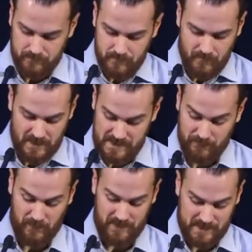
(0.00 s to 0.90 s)
Same
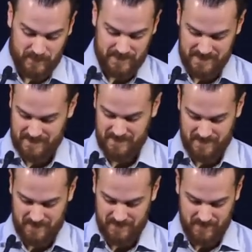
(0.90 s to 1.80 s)
for husbands.
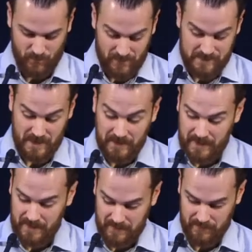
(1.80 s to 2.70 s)
We have
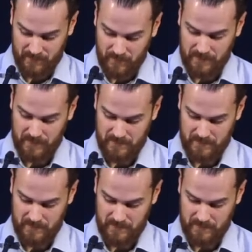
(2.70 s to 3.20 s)
delegated authority.